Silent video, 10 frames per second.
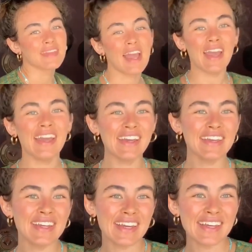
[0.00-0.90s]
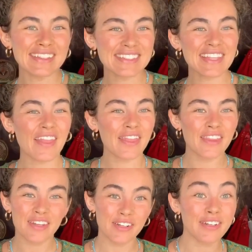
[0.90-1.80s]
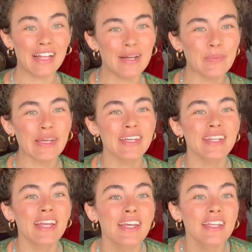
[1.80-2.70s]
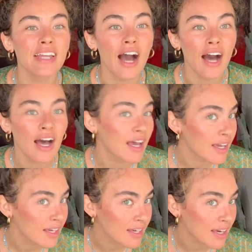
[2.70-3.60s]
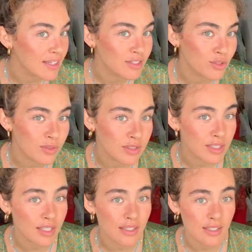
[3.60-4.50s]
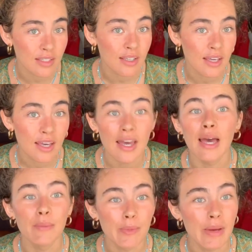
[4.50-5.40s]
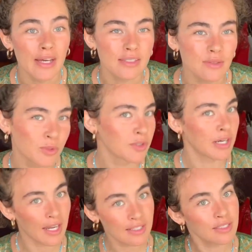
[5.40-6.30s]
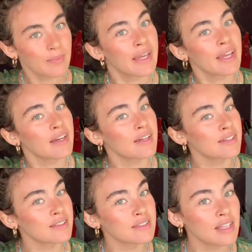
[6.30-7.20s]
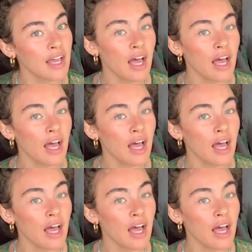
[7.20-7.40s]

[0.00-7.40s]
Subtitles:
Hey, it's the Girl Habit, and I, as you can see, am a mess, or at least my hair is.